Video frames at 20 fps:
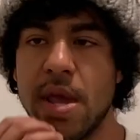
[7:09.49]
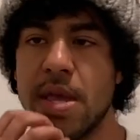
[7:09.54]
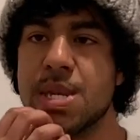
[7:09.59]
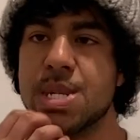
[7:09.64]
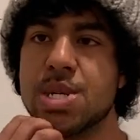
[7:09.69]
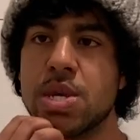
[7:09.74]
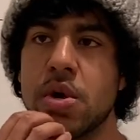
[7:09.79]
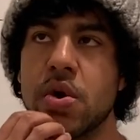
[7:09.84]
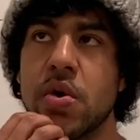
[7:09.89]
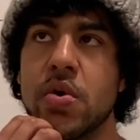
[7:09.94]

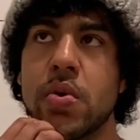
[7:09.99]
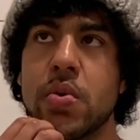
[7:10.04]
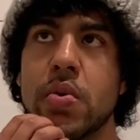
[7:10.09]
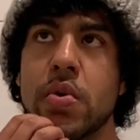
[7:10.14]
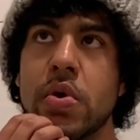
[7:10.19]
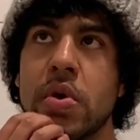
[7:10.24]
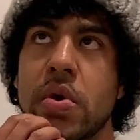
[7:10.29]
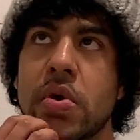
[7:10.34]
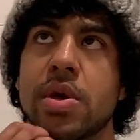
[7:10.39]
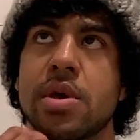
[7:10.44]
So,
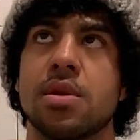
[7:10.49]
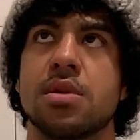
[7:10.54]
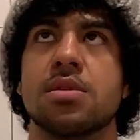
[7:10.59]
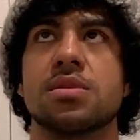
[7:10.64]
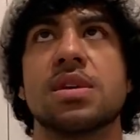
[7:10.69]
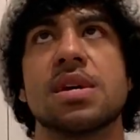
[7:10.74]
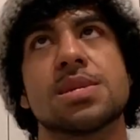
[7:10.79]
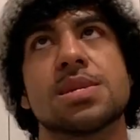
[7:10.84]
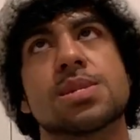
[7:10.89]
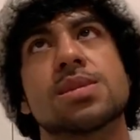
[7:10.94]

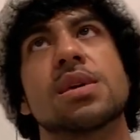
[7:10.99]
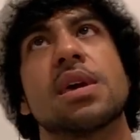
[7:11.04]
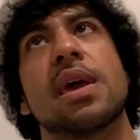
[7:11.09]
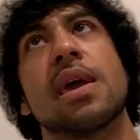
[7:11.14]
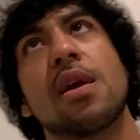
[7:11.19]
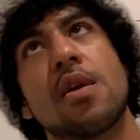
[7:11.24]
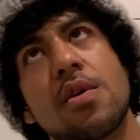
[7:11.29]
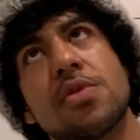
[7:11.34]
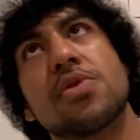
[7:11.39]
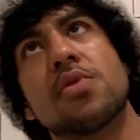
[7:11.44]
yes, the
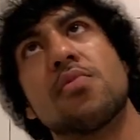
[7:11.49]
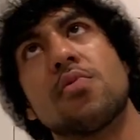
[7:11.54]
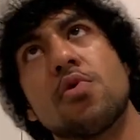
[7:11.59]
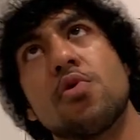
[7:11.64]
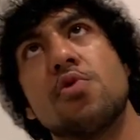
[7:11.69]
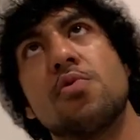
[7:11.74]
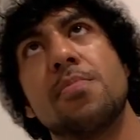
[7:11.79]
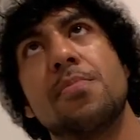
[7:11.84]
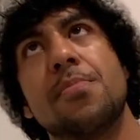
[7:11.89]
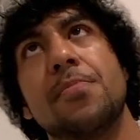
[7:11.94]
air in the
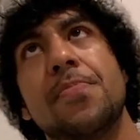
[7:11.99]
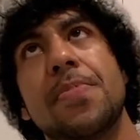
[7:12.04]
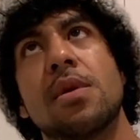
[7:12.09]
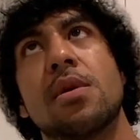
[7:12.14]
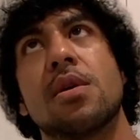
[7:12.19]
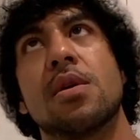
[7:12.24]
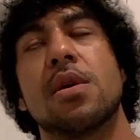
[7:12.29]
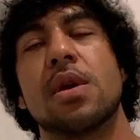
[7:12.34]
room,